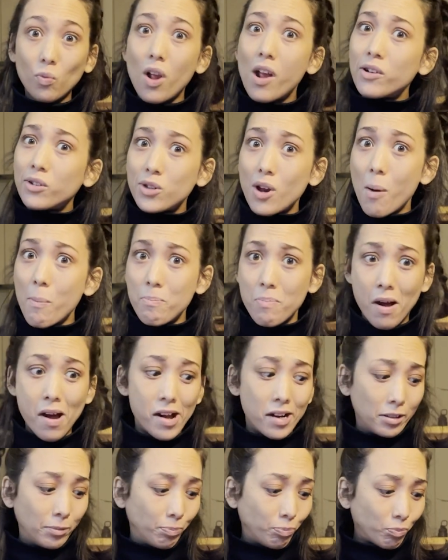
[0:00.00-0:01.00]
It's not
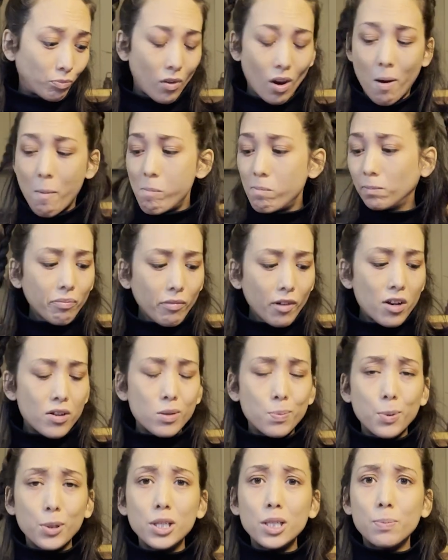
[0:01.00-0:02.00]
bad.
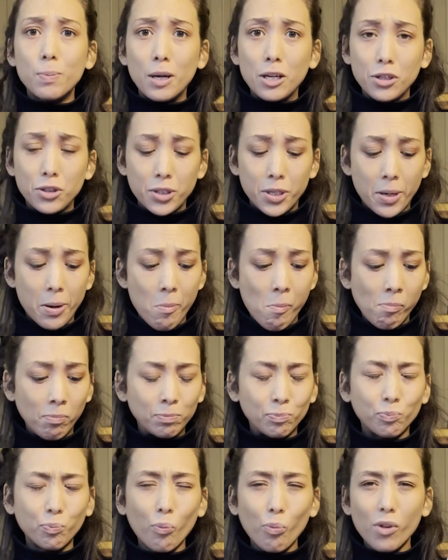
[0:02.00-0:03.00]
It's pretty spicy.
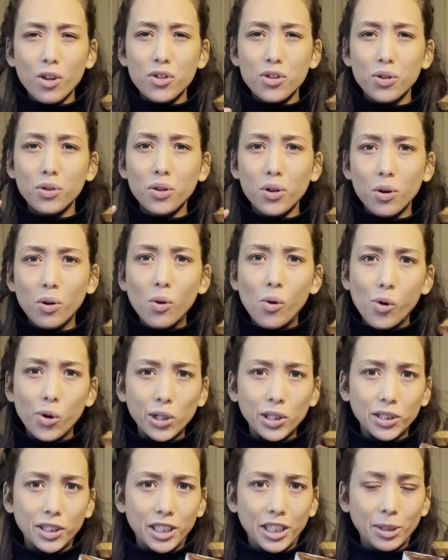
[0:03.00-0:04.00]
It's a little
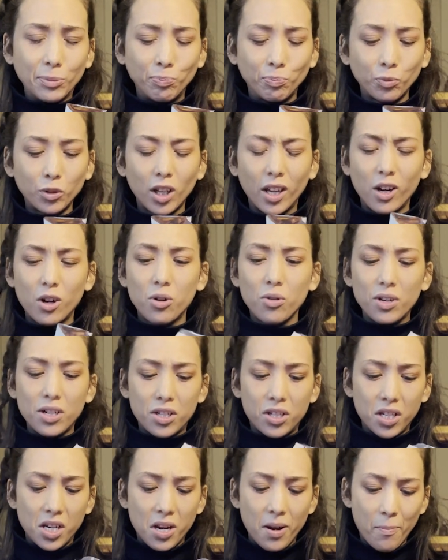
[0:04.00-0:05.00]
oily, like
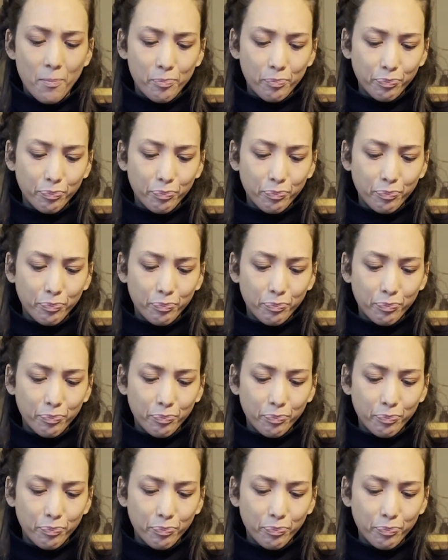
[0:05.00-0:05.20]
greasy.